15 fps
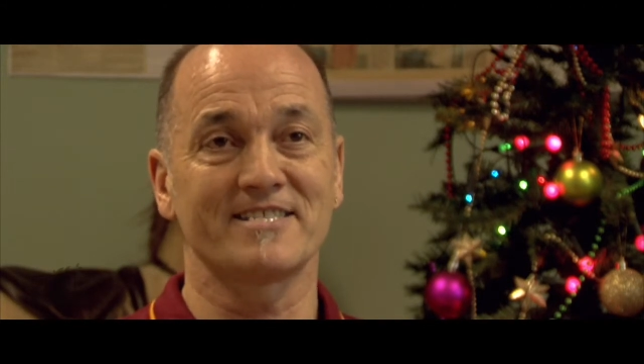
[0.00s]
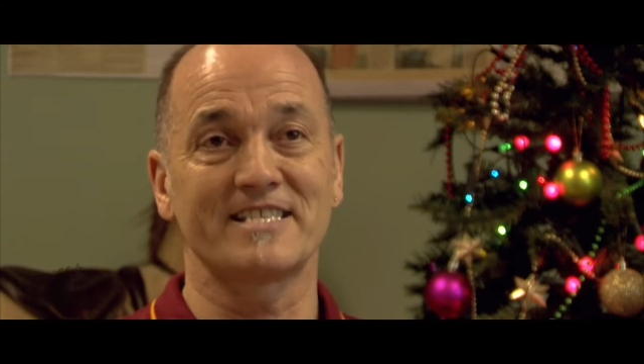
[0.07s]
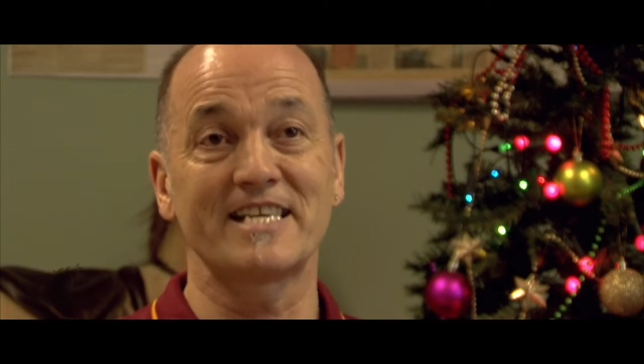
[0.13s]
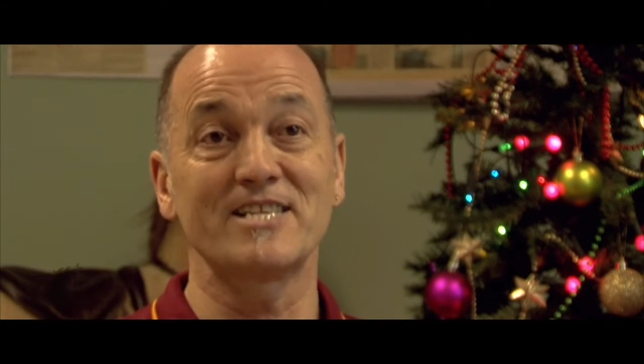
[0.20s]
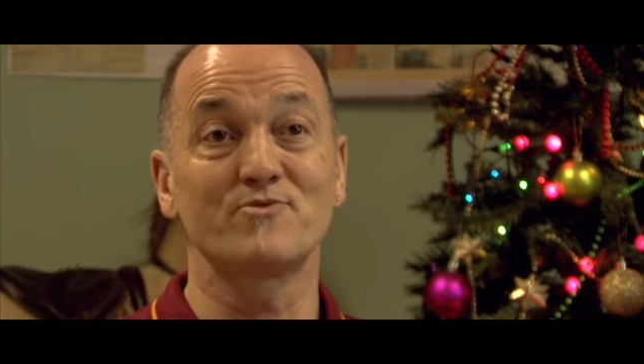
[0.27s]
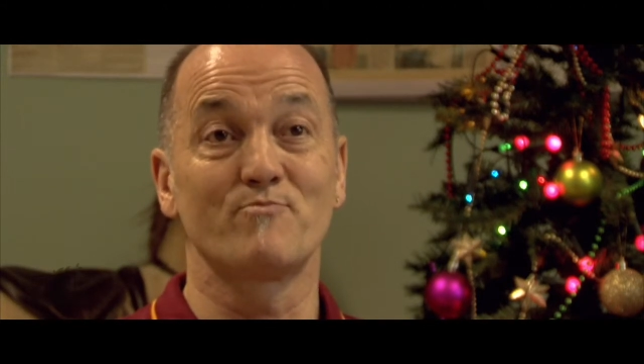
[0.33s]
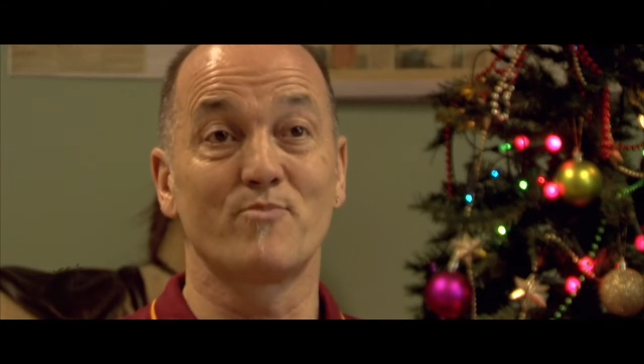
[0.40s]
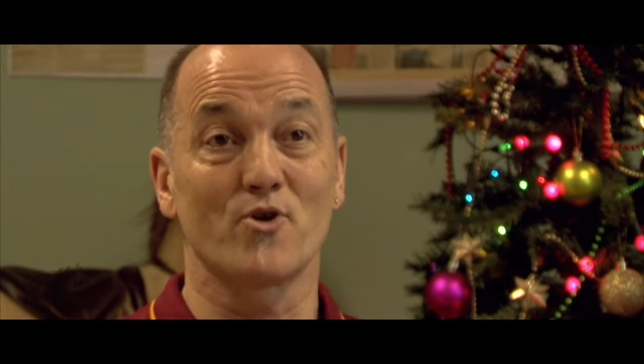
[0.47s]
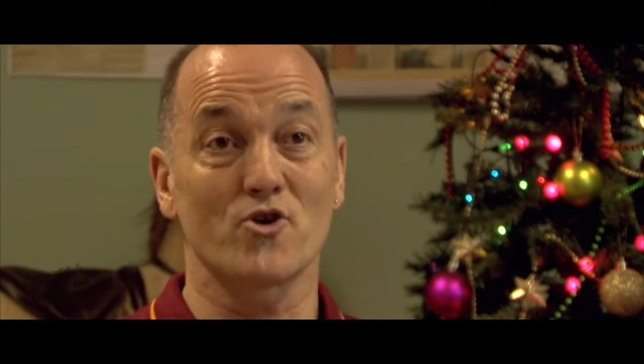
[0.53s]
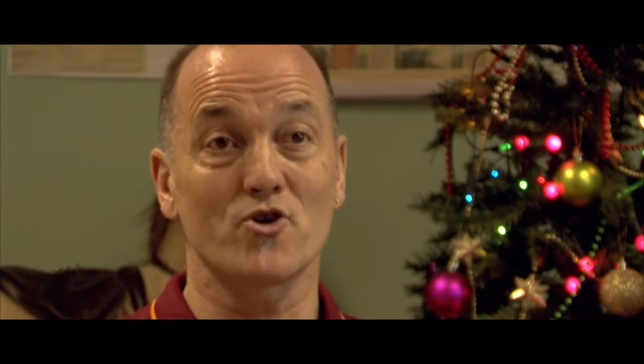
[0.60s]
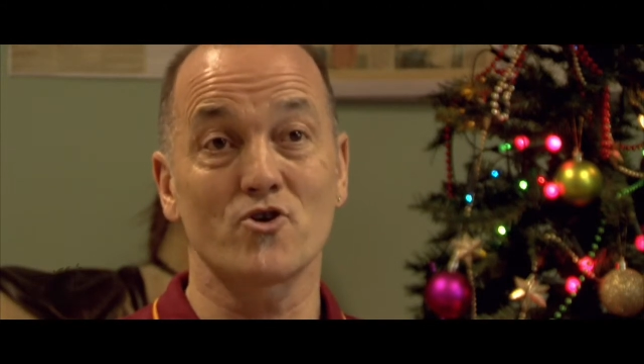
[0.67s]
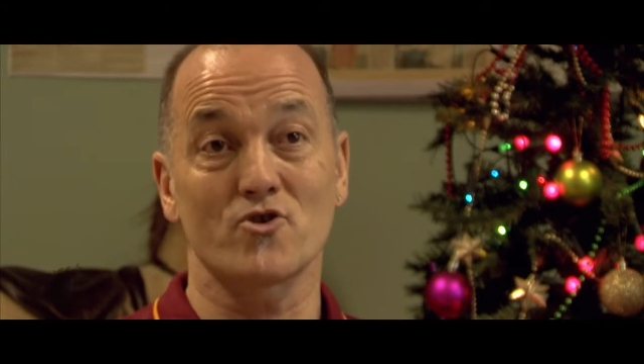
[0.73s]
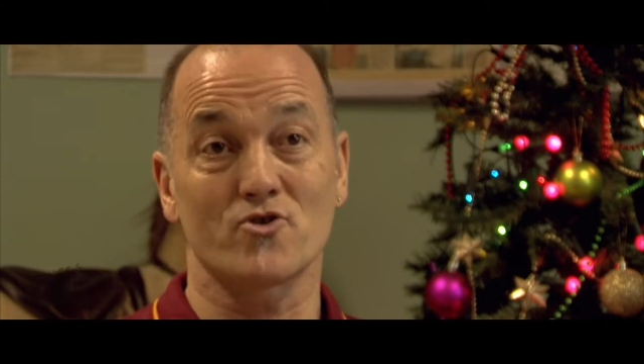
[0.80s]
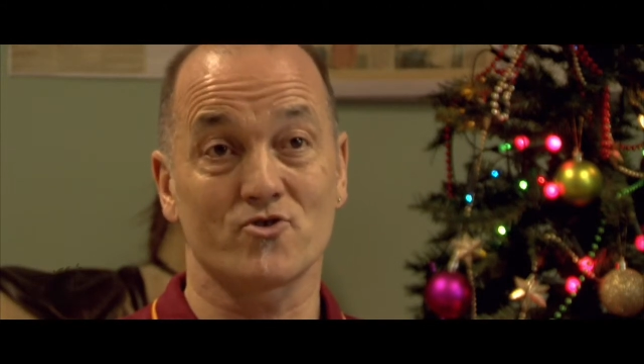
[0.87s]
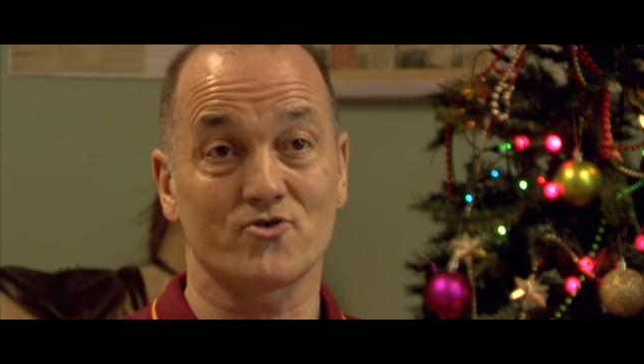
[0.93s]
These
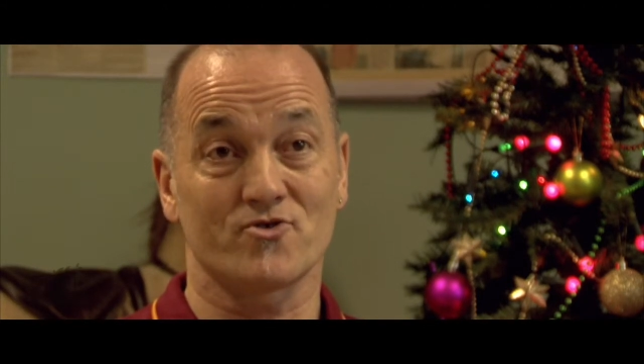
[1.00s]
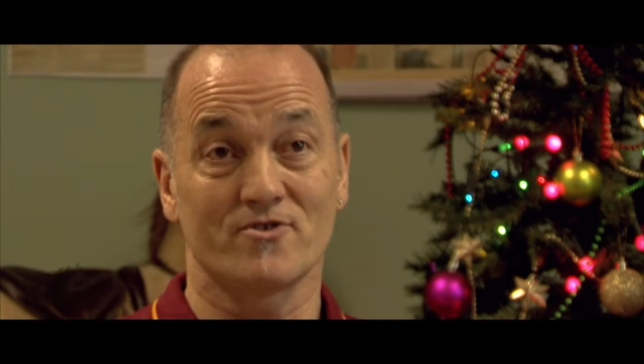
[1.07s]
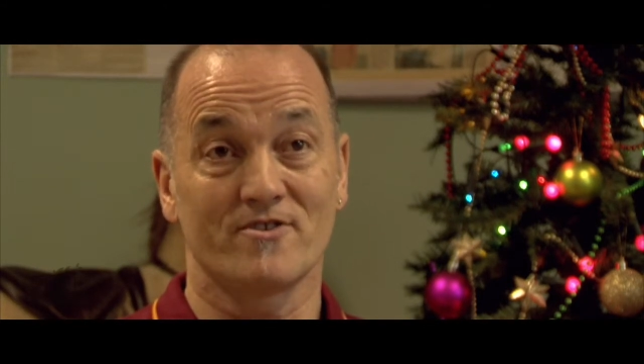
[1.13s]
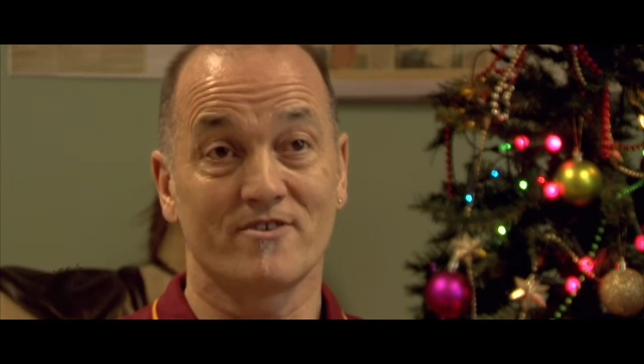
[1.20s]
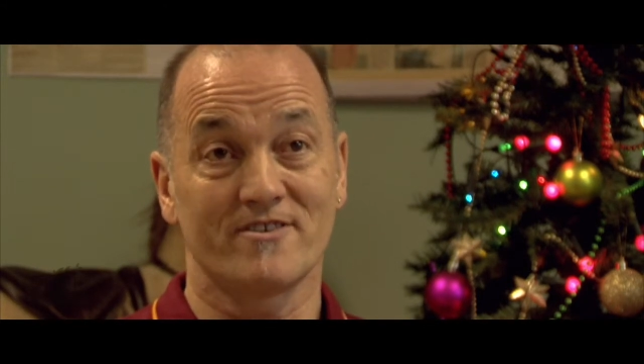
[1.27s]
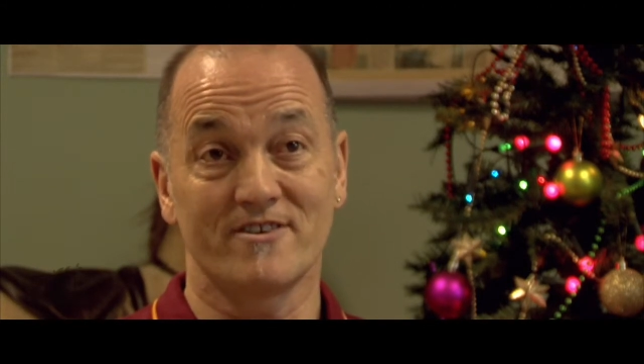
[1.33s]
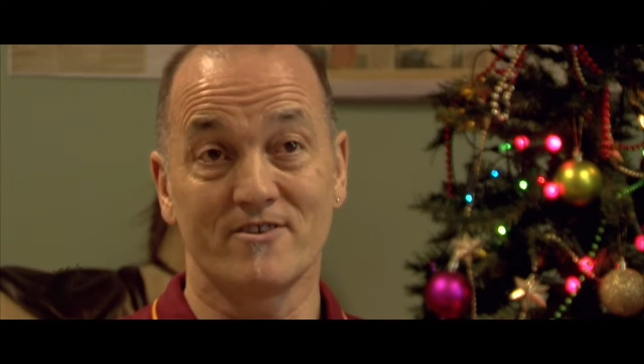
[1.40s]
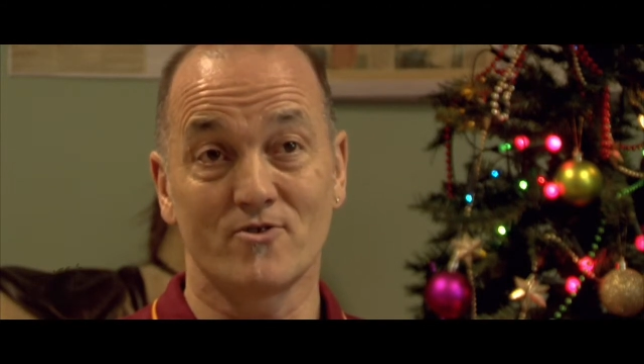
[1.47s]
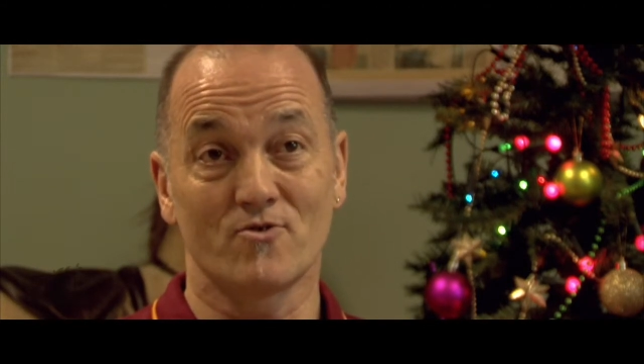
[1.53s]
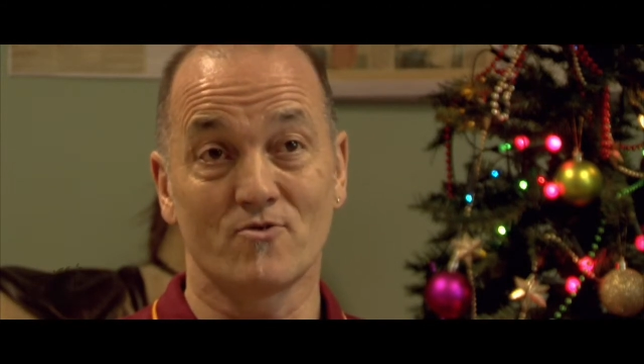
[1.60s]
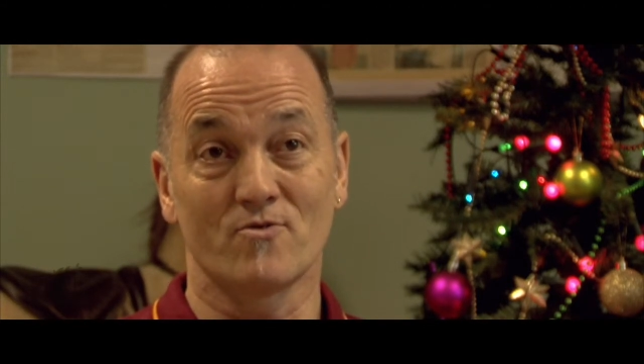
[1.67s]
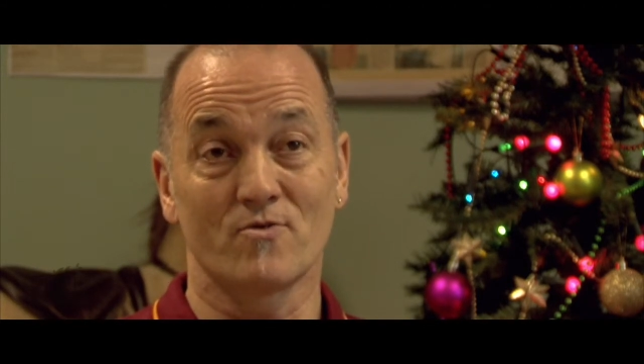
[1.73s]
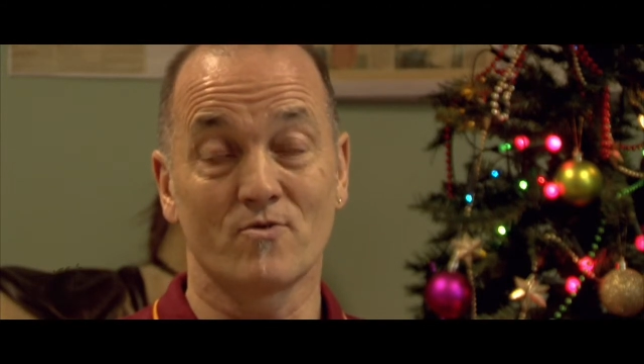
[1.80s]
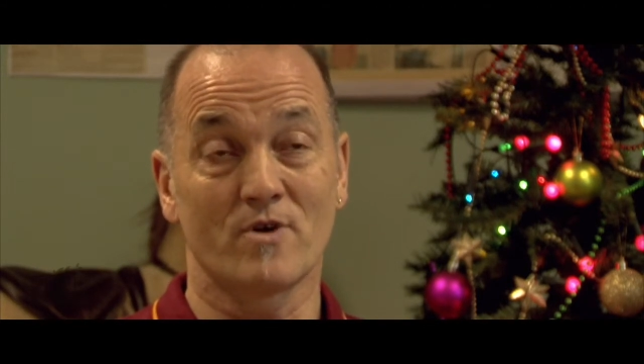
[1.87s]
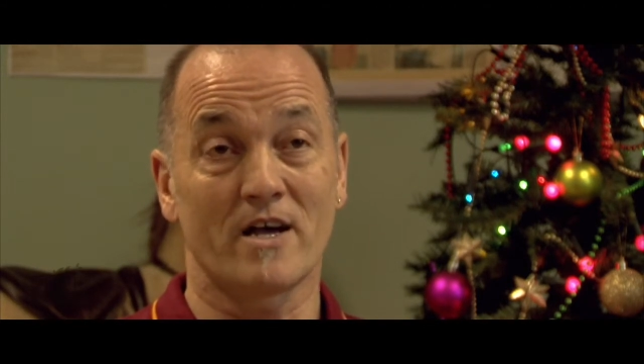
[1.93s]
burgers, you know,